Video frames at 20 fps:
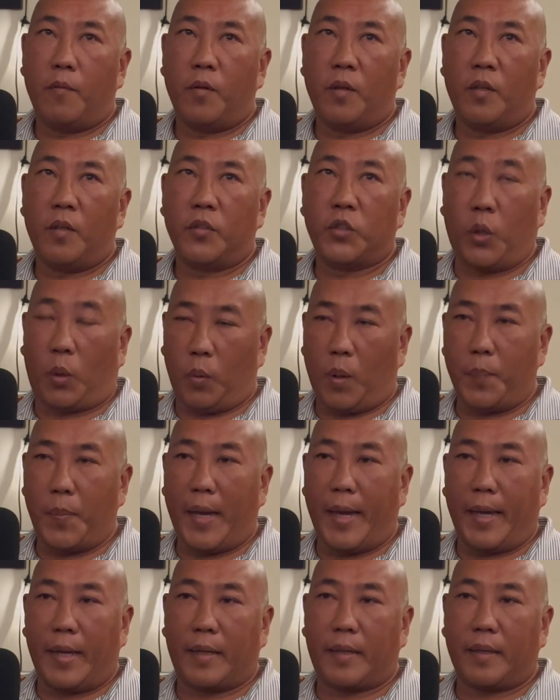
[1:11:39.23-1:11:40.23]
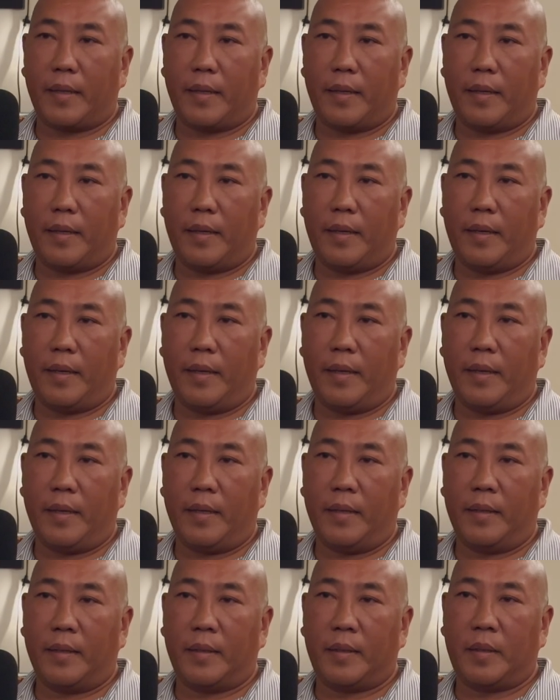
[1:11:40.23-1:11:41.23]
So I went back
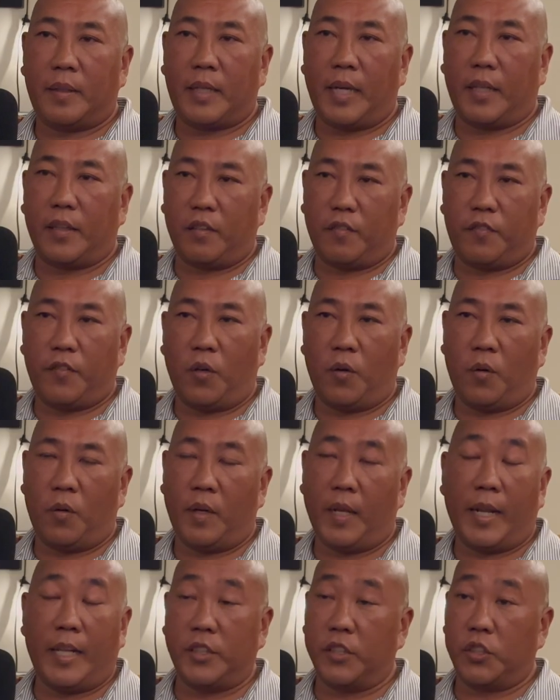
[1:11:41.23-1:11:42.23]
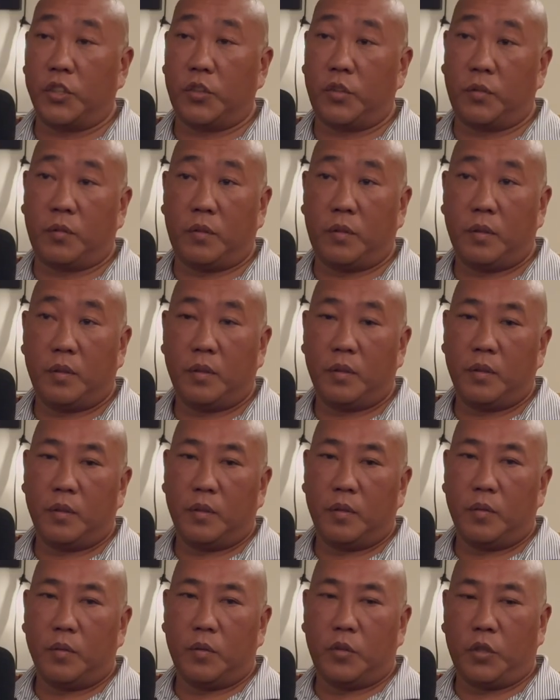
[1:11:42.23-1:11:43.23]
and got the phone, and I just
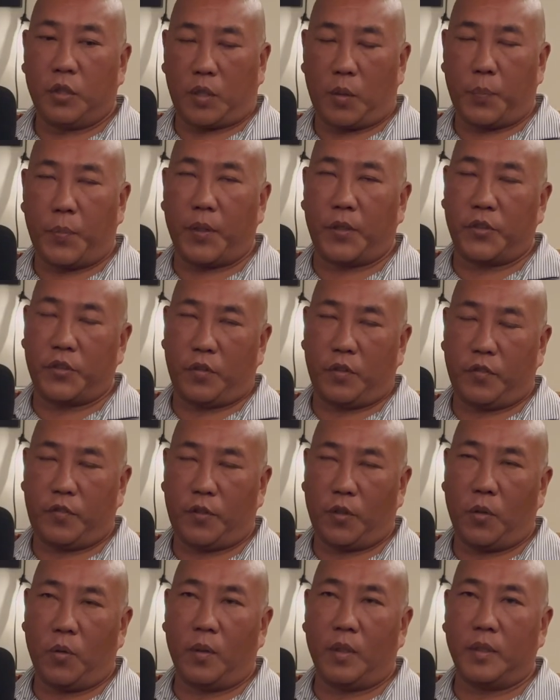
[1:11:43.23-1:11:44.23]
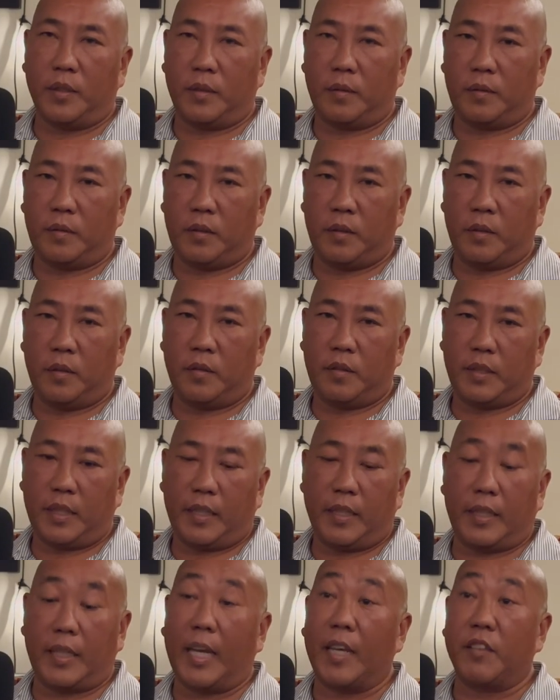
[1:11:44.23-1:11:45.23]
took a picture of the phone and said
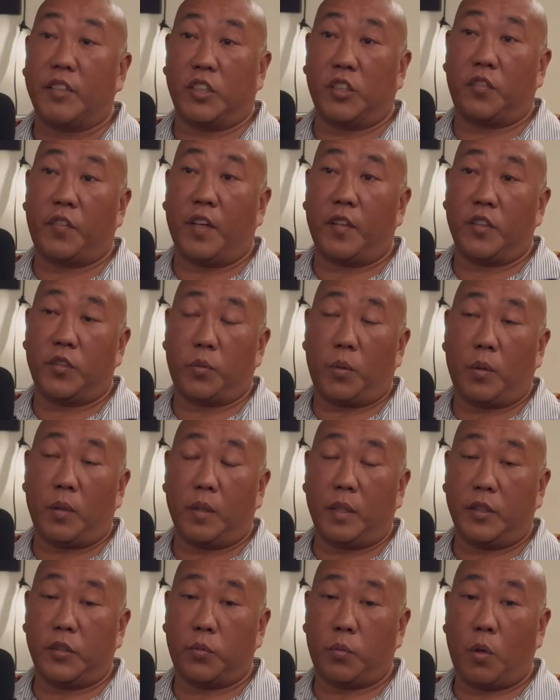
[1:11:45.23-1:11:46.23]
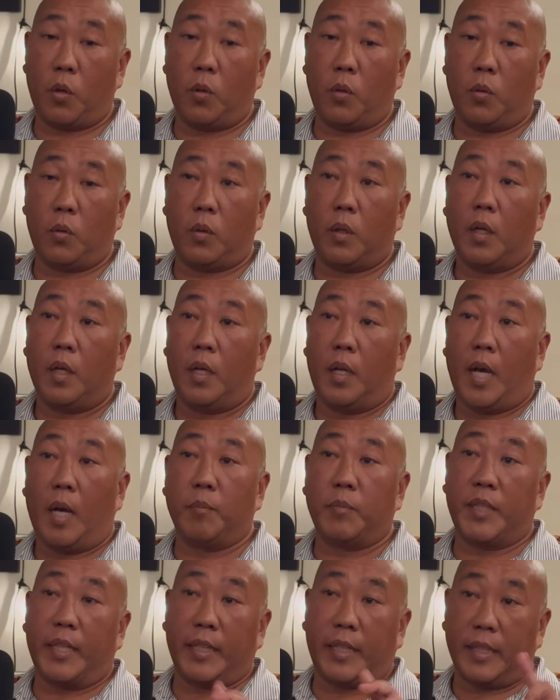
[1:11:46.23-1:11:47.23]
like, I just found this road on this road. I'm
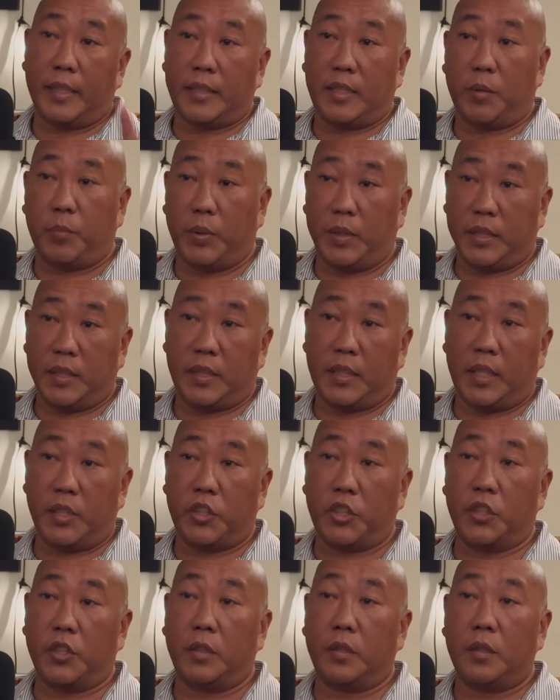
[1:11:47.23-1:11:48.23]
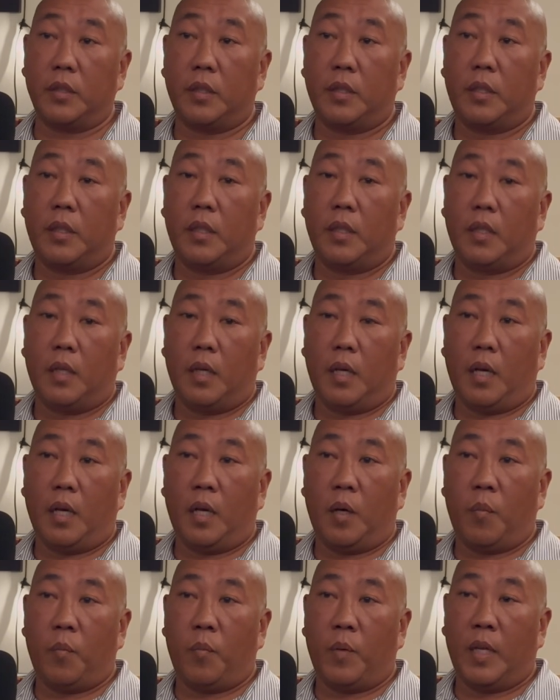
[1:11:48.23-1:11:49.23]
taking it to the police station,
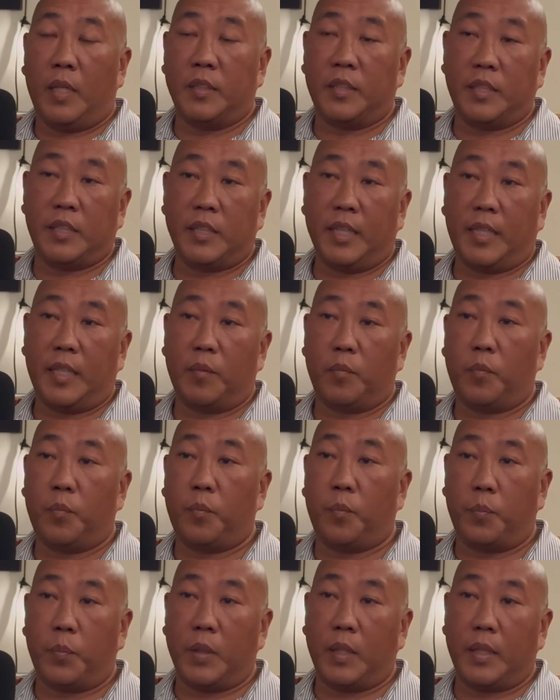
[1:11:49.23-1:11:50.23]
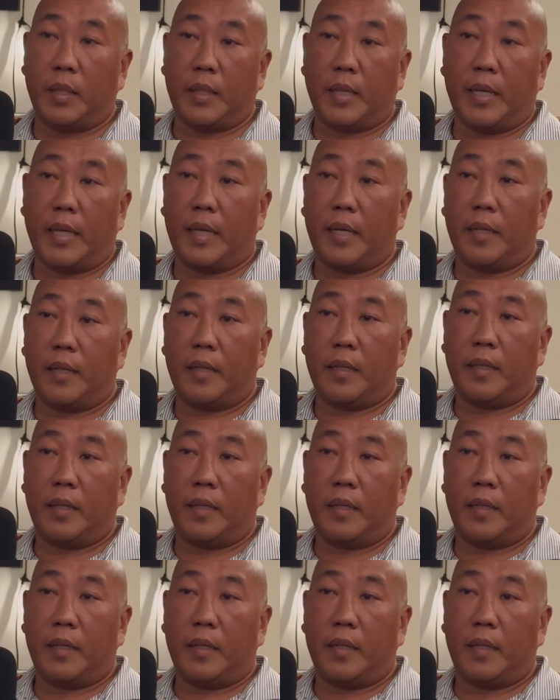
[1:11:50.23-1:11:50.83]
and just let it be at that.